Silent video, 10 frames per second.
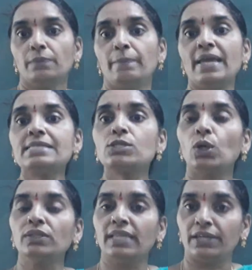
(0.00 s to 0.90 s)
based
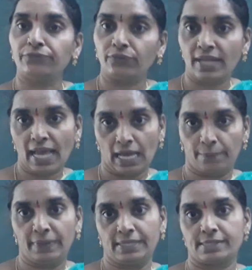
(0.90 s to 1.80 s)
on their food
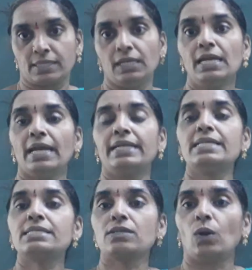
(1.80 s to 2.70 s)
habits, it
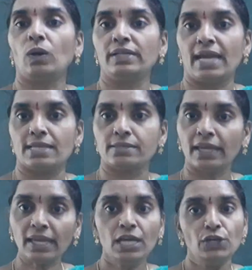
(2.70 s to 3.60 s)
is called as
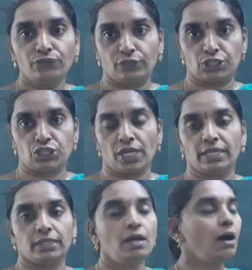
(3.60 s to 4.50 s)
a food
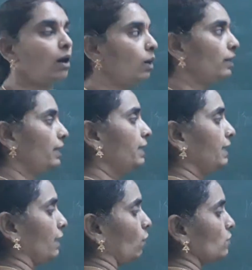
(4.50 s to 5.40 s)
chain, or it
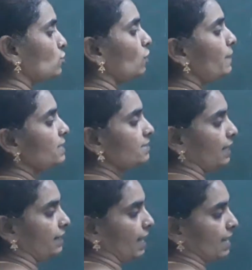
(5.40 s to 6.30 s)
can also be
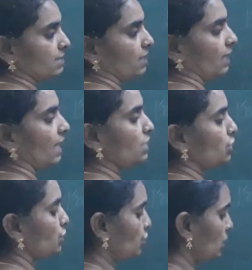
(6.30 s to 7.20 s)
said as the
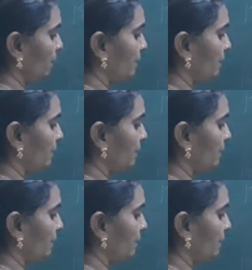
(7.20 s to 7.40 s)
relationship